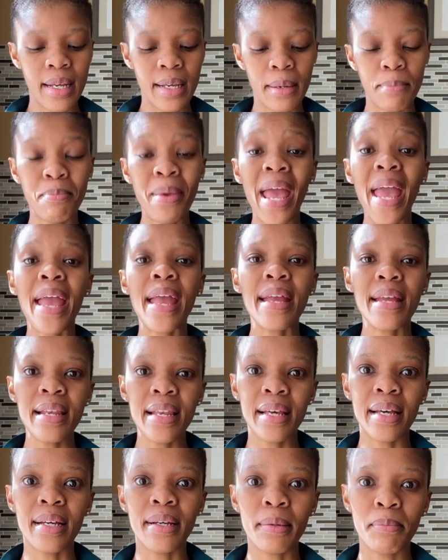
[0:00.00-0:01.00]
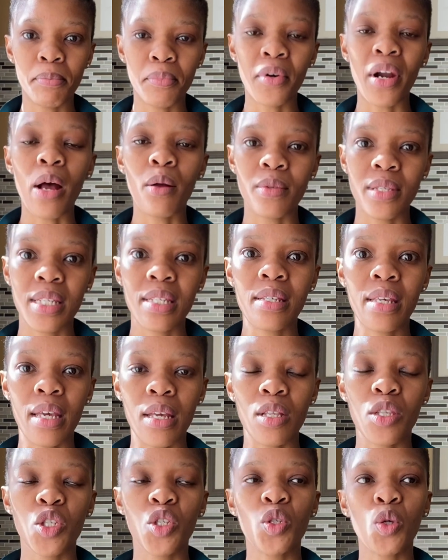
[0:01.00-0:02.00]
paler brown
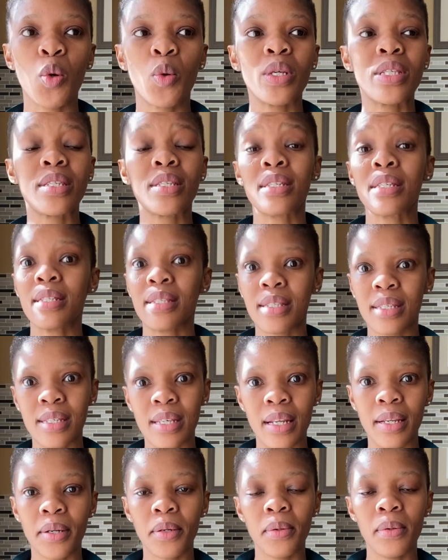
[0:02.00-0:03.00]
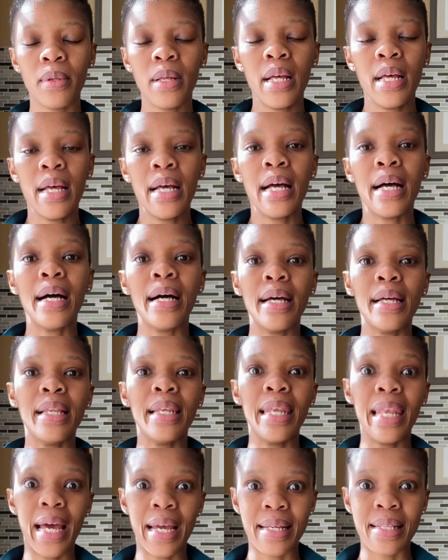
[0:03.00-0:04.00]
skin, so it's a little
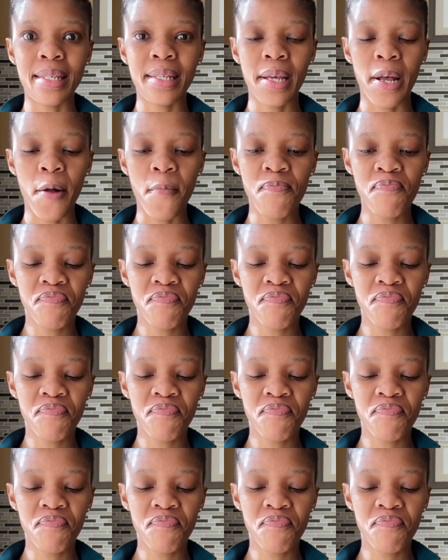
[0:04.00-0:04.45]
lighter,